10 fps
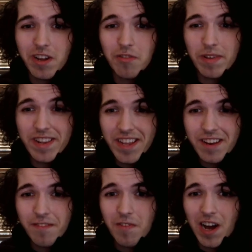we need
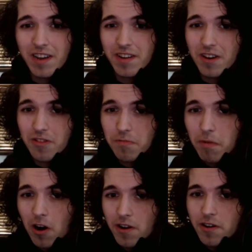to find another
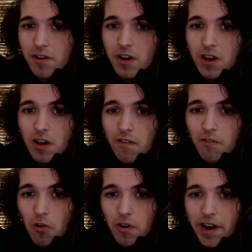partner
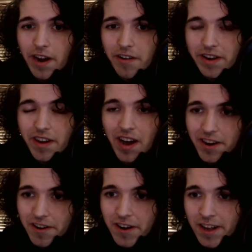for Eric
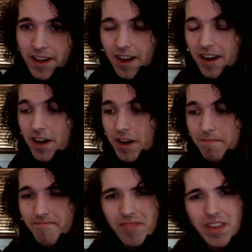Dyer.
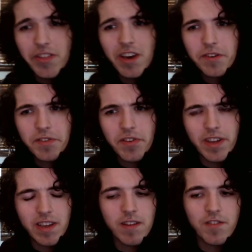The other
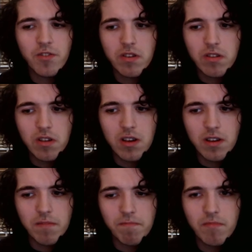thing is
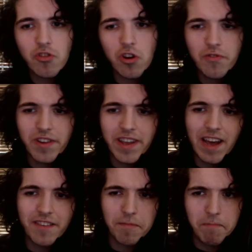Jose
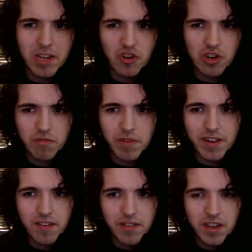has mentioned
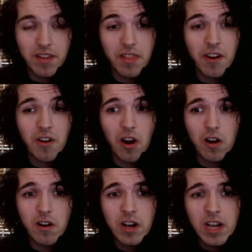recently that there are